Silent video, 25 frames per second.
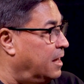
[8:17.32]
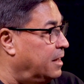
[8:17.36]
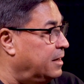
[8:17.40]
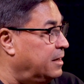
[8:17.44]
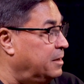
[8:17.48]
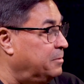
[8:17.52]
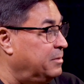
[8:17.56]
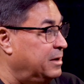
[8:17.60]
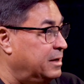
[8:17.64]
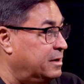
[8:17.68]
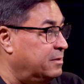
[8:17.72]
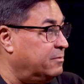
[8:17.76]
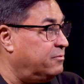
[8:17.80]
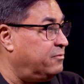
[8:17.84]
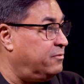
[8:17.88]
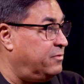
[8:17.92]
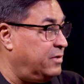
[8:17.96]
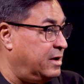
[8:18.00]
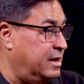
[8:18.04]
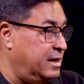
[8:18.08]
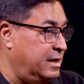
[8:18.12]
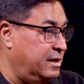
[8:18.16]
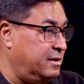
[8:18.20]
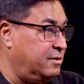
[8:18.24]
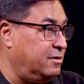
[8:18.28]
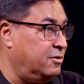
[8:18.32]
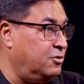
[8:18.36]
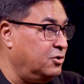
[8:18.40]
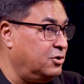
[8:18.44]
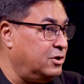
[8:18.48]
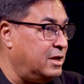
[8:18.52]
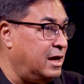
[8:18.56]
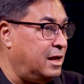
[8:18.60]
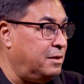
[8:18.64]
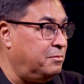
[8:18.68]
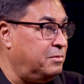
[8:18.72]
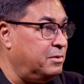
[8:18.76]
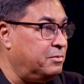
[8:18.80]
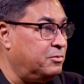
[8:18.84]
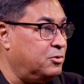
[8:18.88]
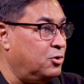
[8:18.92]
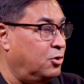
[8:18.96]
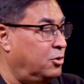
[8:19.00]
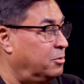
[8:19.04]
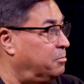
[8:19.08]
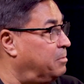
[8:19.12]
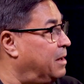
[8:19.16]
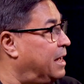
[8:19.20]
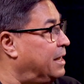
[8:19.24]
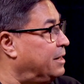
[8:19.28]
And they made a very good album
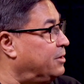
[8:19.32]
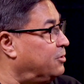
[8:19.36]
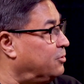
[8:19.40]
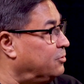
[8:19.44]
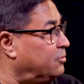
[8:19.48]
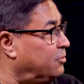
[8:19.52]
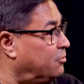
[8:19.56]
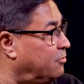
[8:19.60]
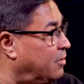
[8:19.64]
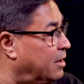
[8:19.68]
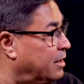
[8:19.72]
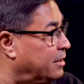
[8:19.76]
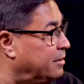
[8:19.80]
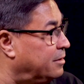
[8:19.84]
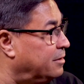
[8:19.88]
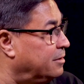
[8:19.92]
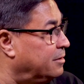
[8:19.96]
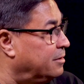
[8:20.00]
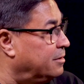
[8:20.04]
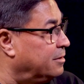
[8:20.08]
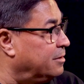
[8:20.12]
called Band on the Run.